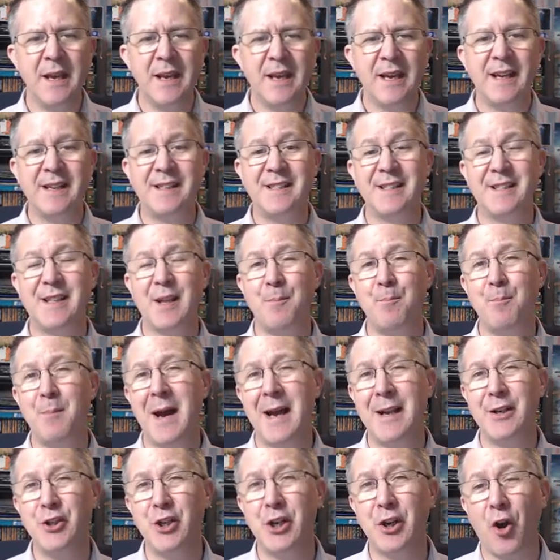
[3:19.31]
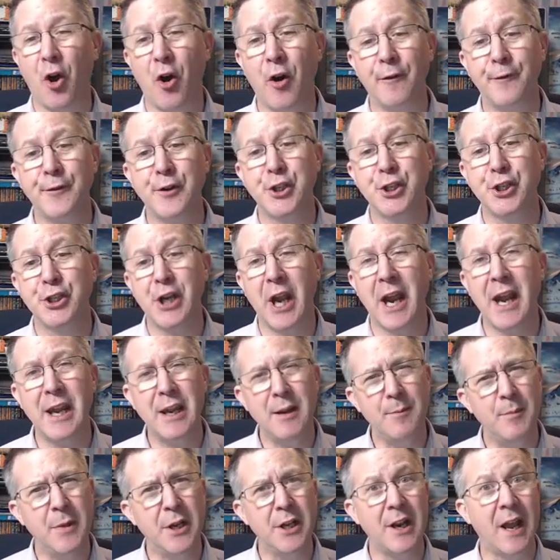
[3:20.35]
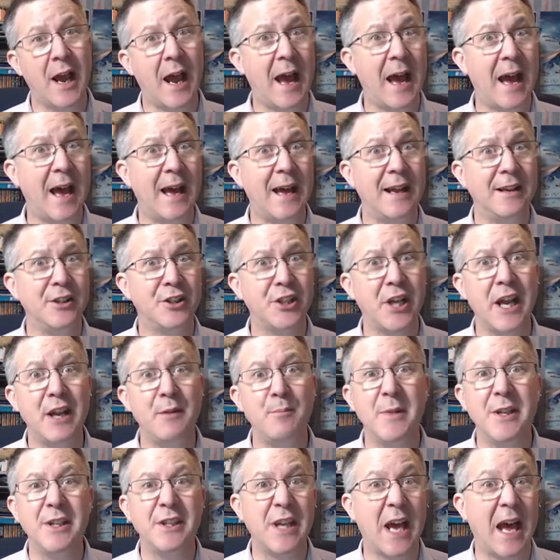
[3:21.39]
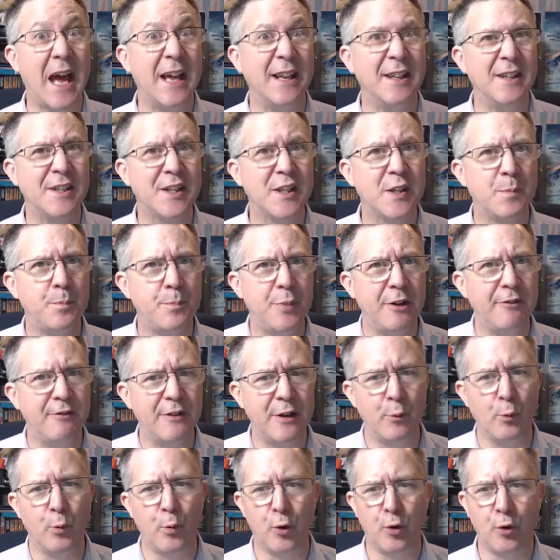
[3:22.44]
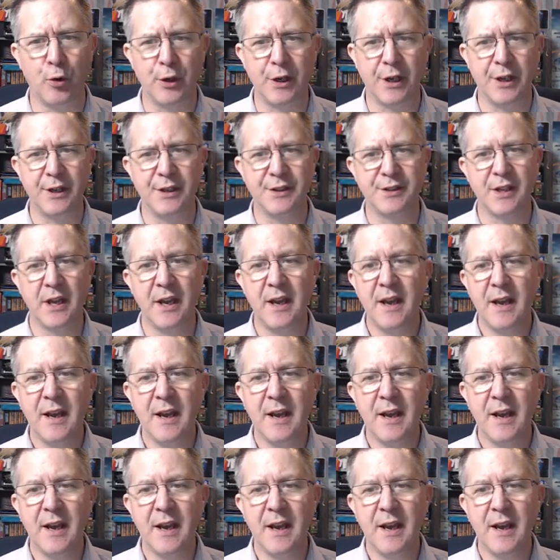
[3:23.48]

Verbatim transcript: It is the magic of shaman and, uh, shamans and spirit walkers.